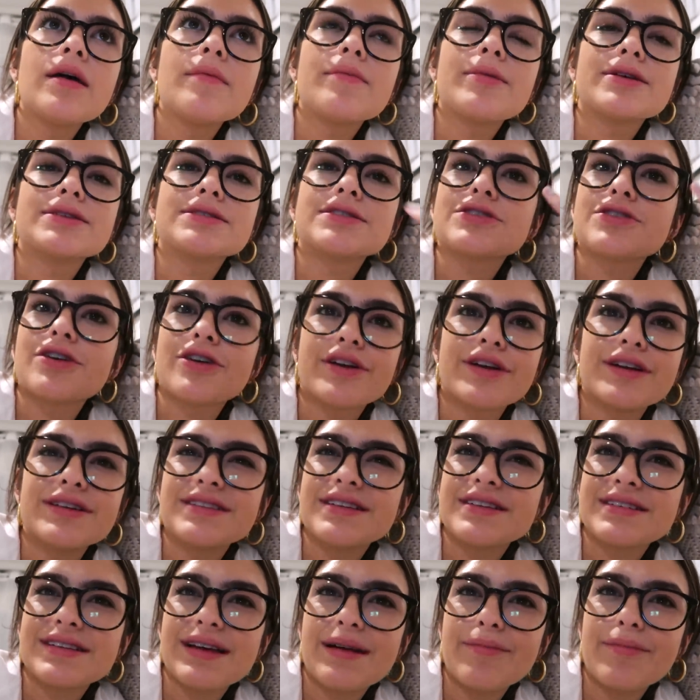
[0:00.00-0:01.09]
because it's already
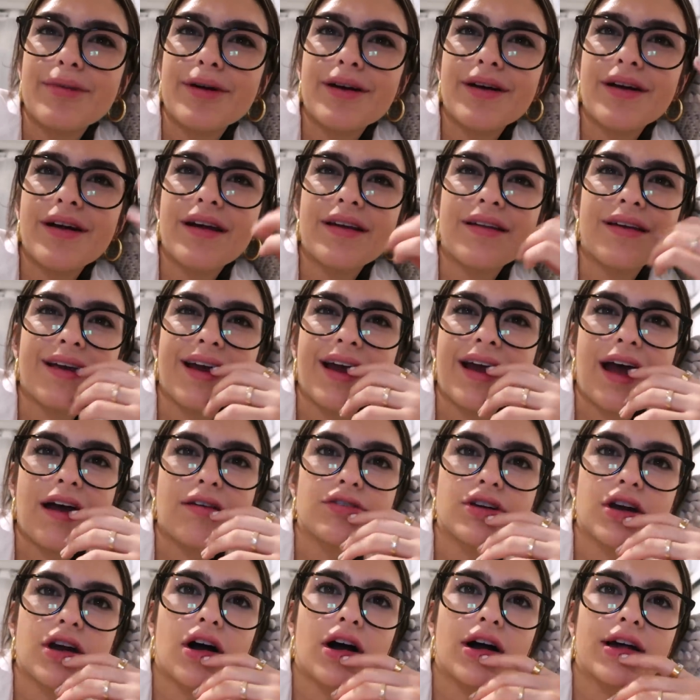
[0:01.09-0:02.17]
December and like I
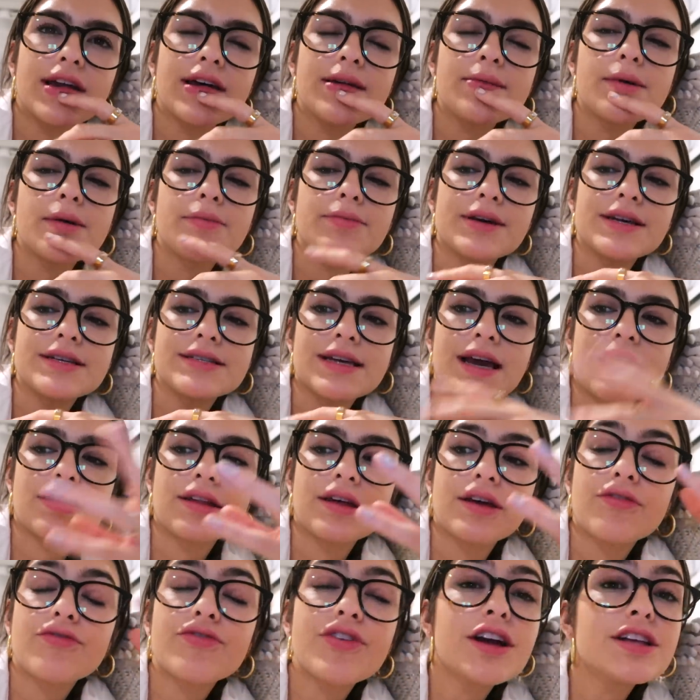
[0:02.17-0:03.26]
haven't gotten it but because I had
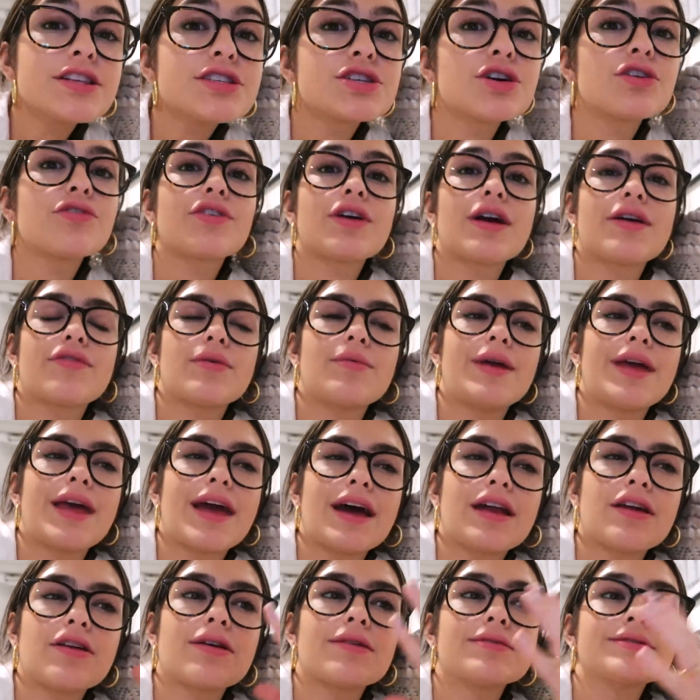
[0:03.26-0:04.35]
like friends over every
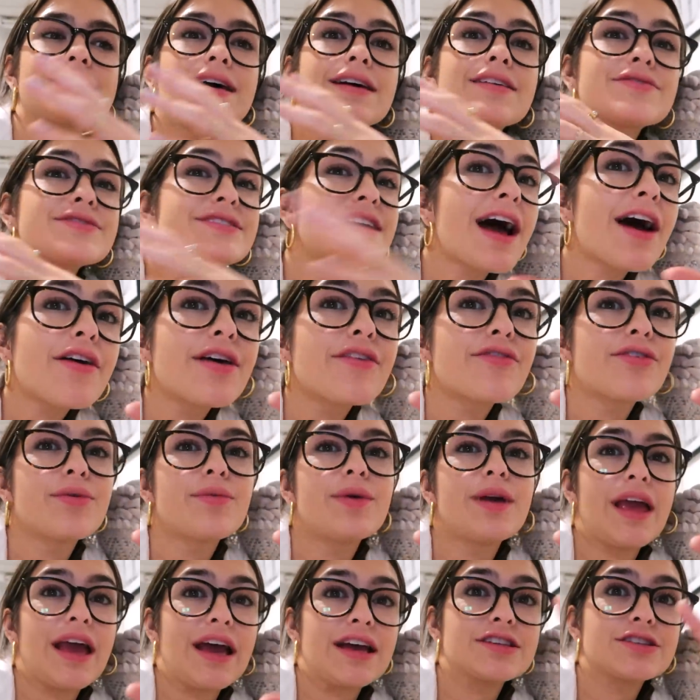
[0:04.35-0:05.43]
weekend or I was out of town every
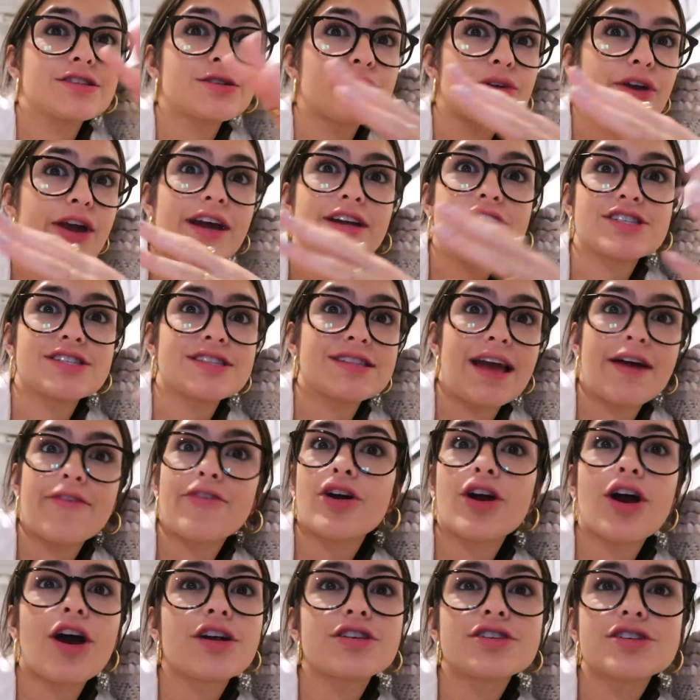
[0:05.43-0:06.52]
weekend so like I just
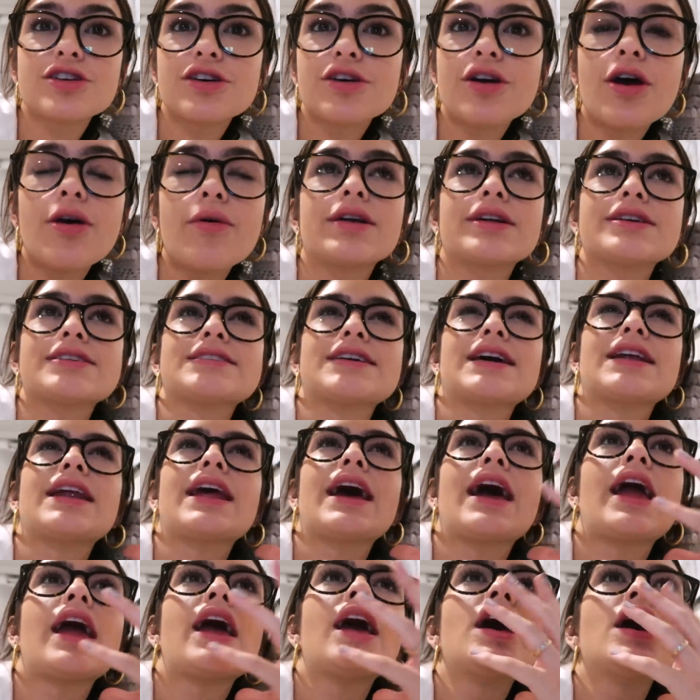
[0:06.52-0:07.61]
never got to go on a
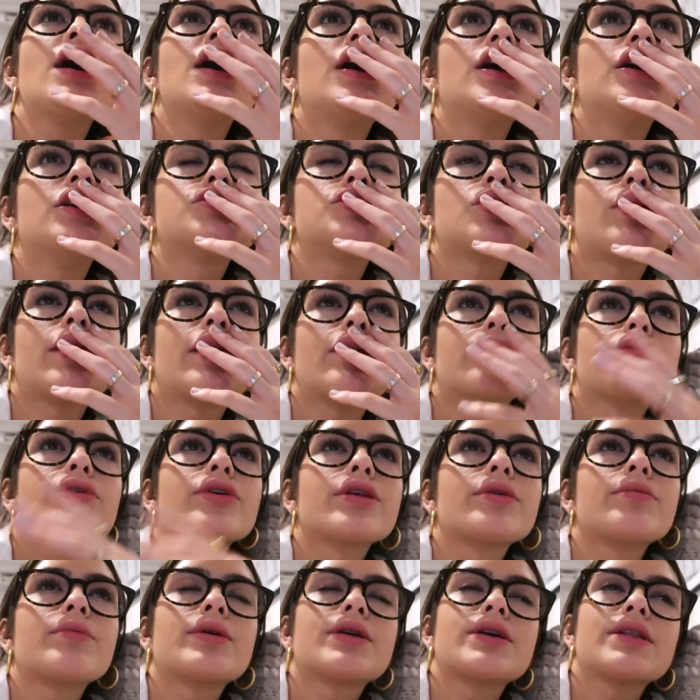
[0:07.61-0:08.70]
Sunday so I
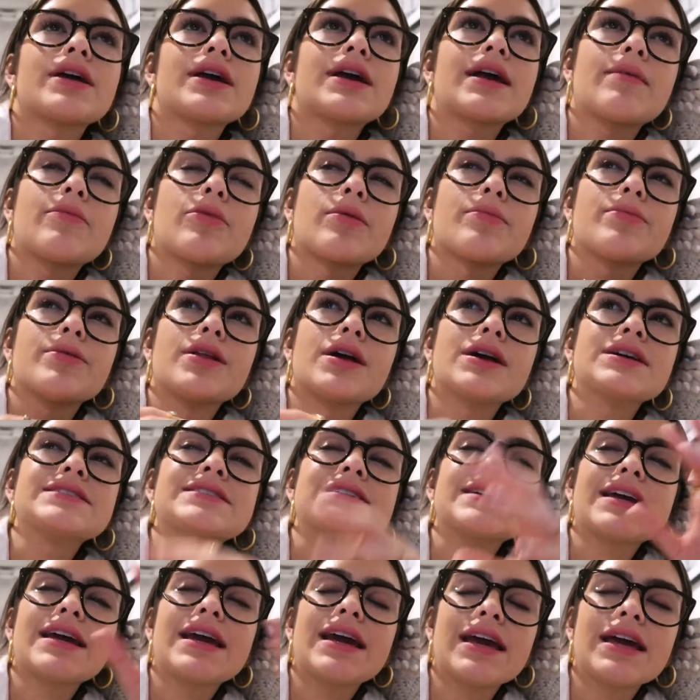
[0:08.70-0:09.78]
really want to like get more plugged
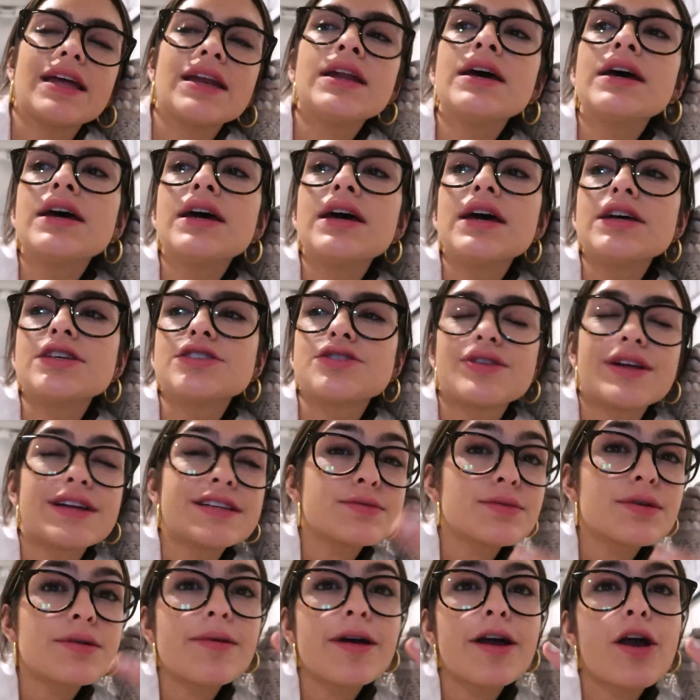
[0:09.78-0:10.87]
in so that's
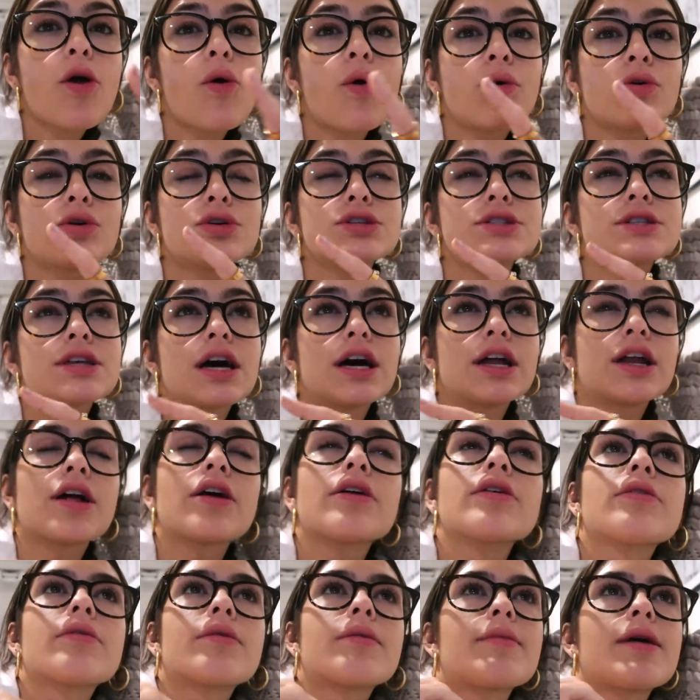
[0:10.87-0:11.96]
one of my goals
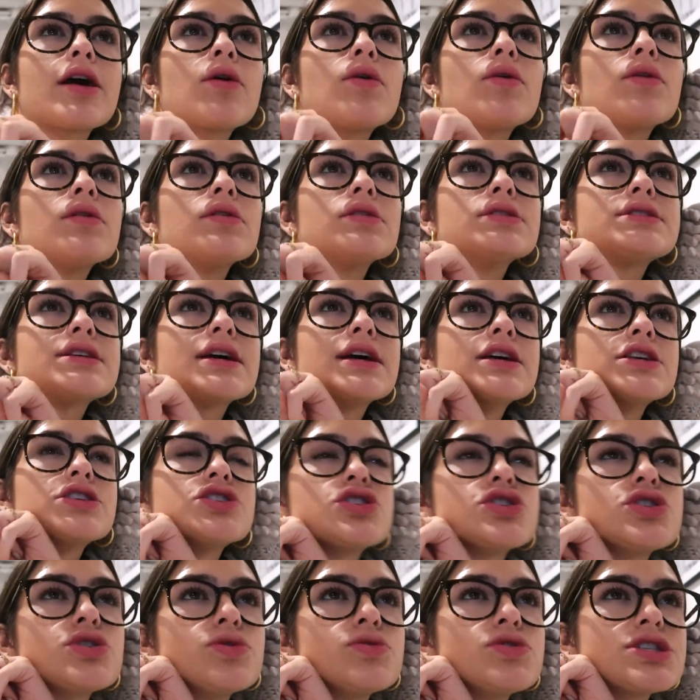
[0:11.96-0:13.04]
another one of my goals is
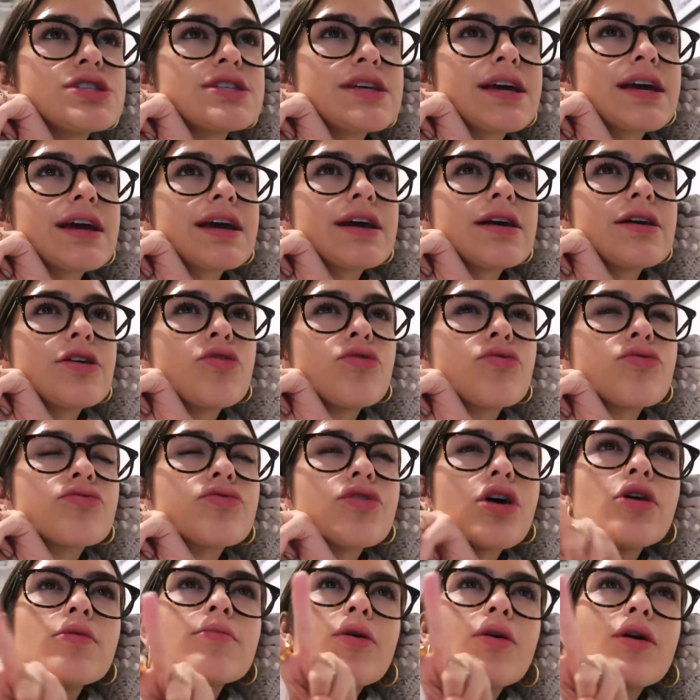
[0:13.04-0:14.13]
to just like
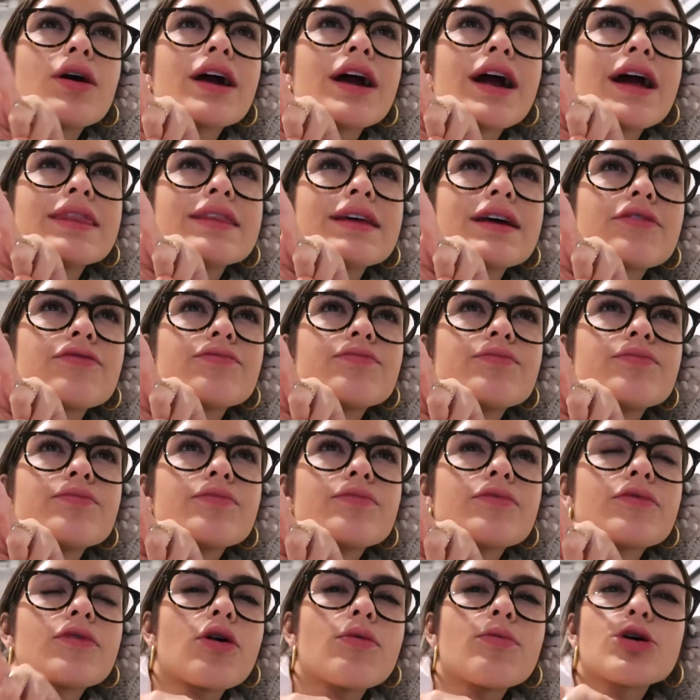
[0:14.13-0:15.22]
grow more and like
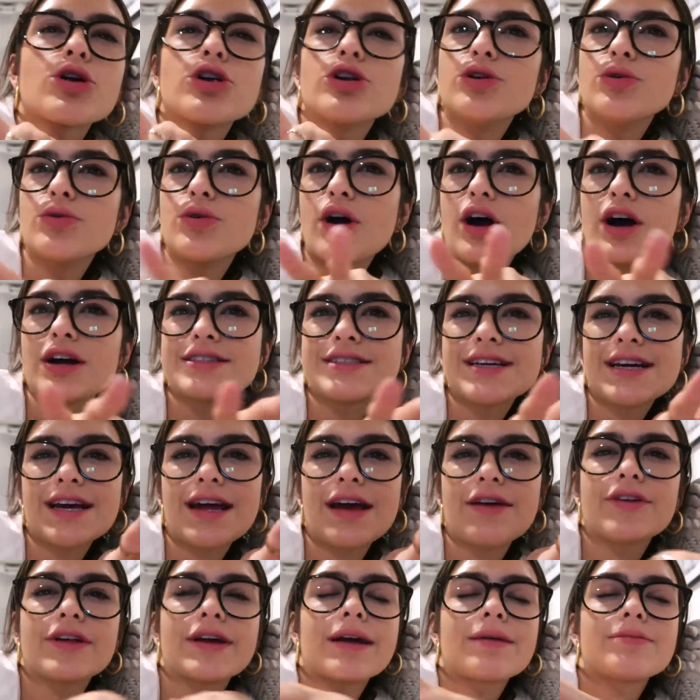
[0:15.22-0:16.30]
grow more new content.
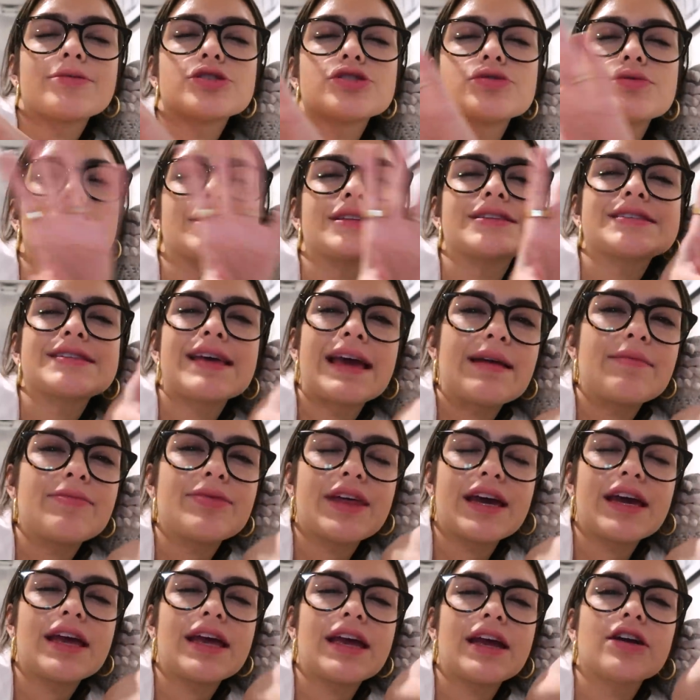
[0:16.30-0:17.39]
I feel like I've been doing the same
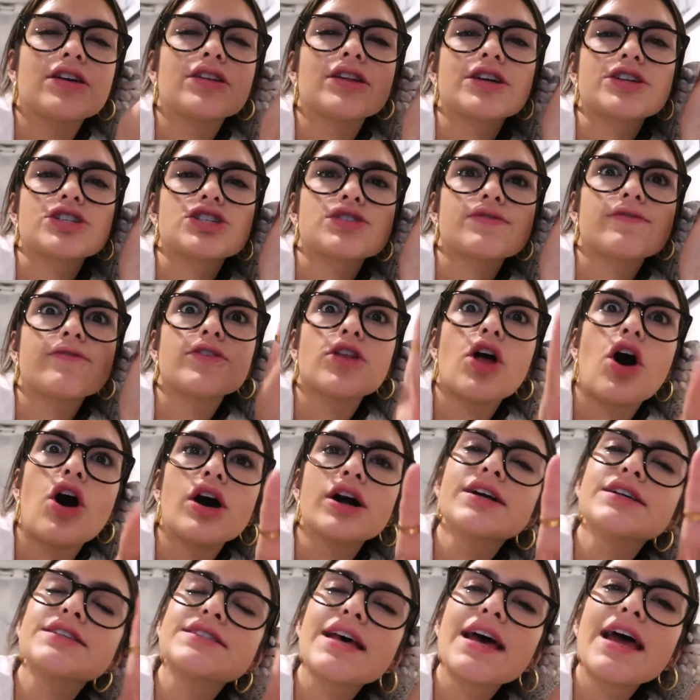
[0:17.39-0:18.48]
thing here, like just
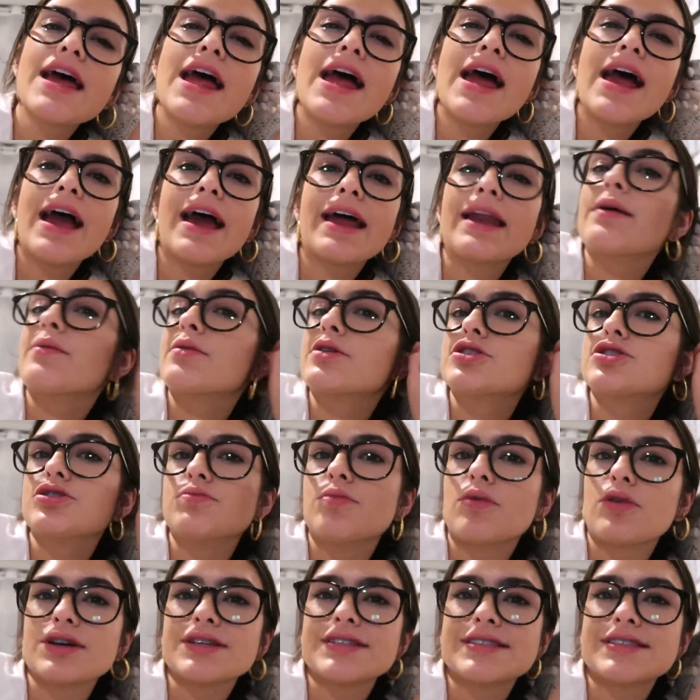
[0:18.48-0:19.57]
vlogs, and I want to do more